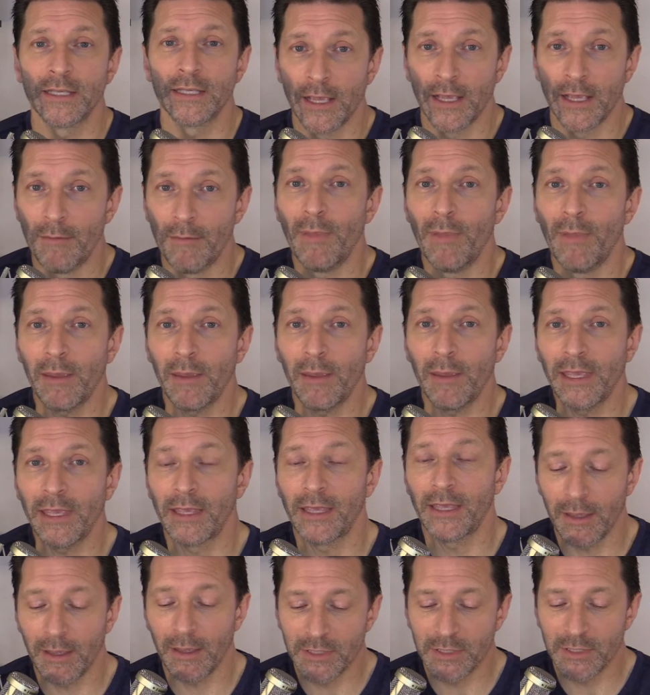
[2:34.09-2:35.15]
Maybe
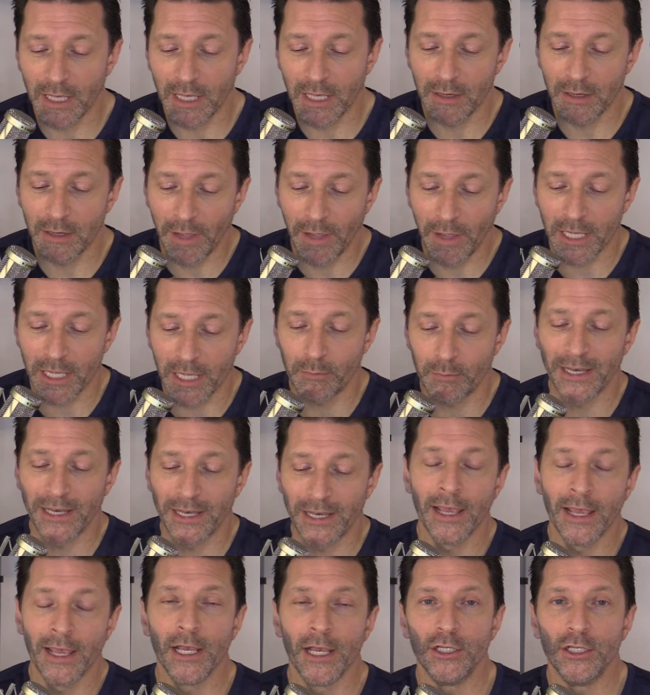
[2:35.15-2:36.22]
game, set, and match. But
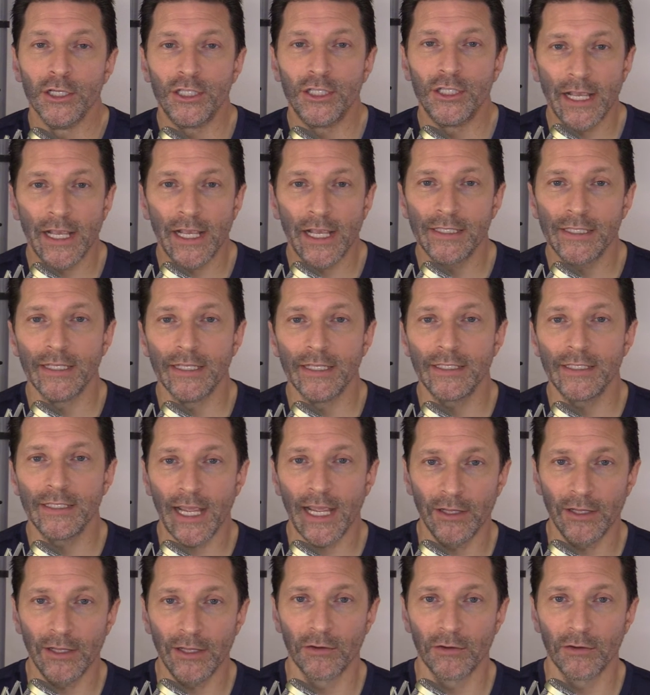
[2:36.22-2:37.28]
Jason
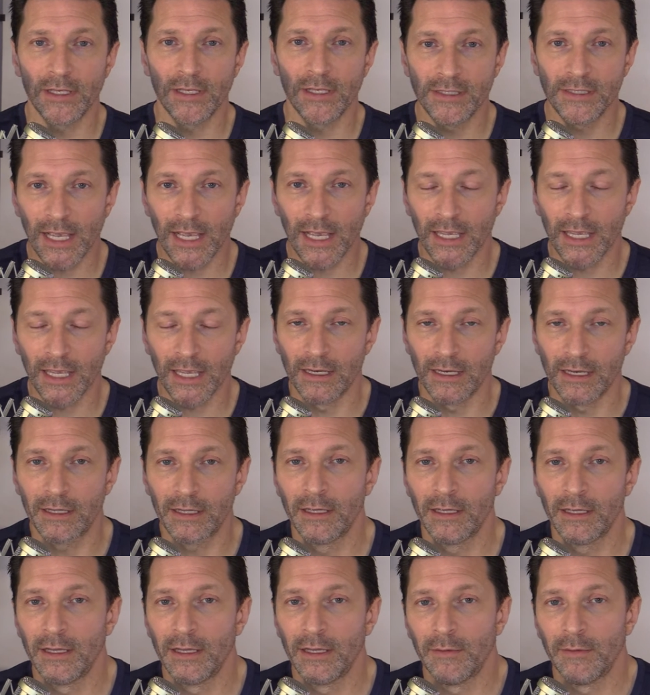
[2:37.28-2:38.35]
Taylor the second
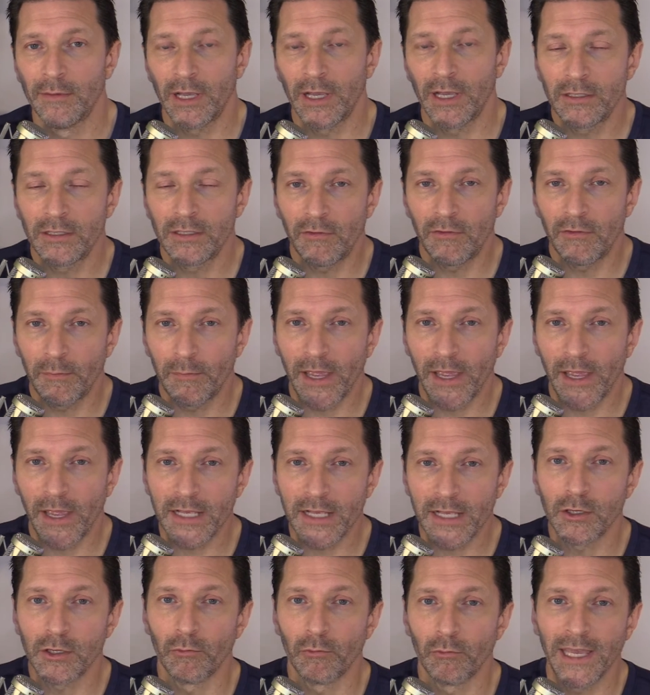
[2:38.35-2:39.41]
picked off a pass,
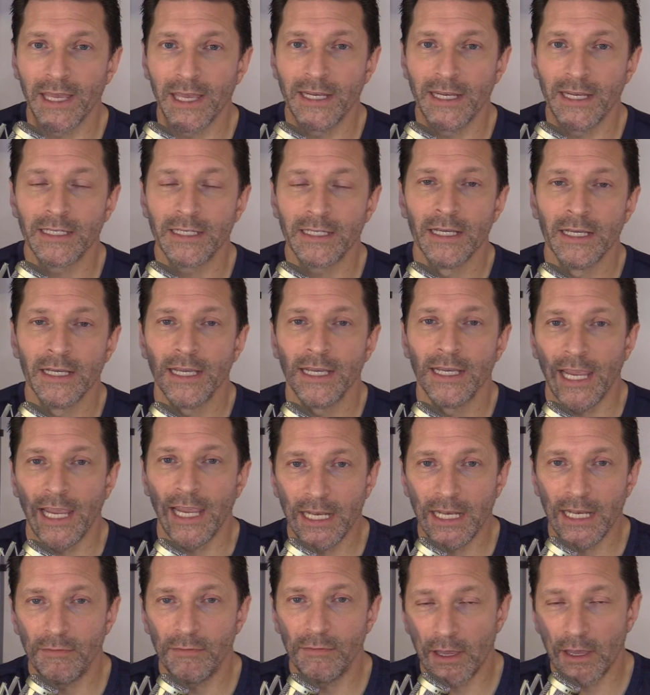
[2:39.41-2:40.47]
ran it
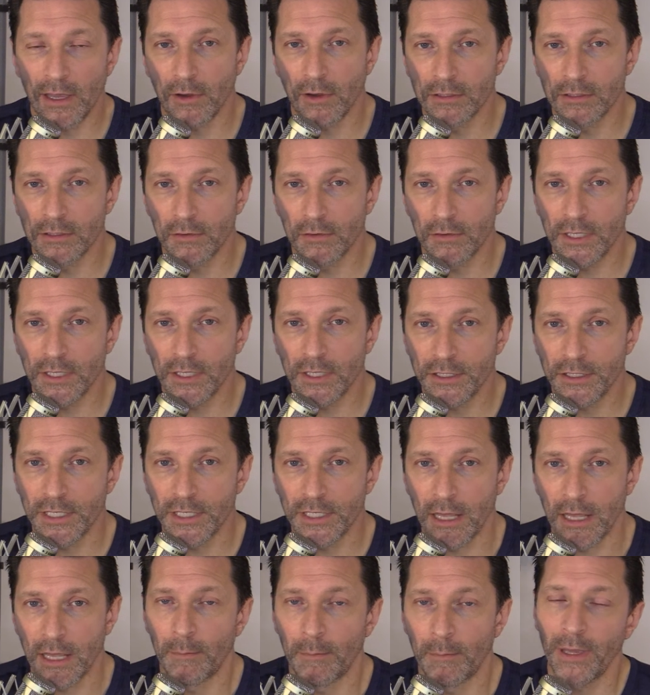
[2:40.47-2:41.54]
eighty-five yards for a touchdown.